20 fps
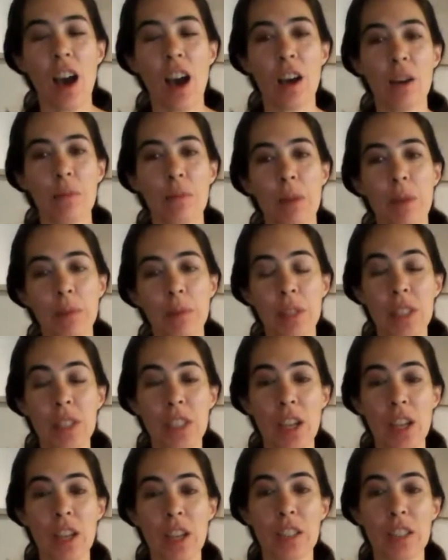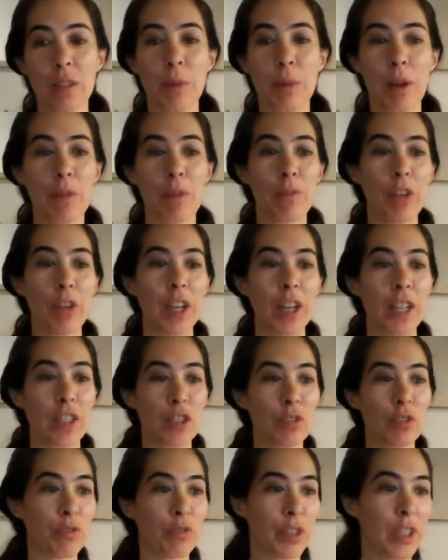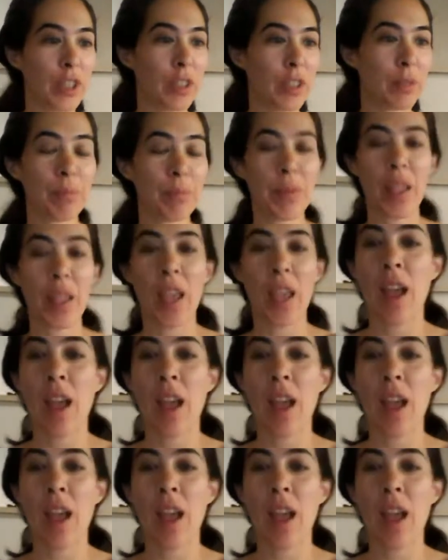I'm going to talk a little about financial freedom.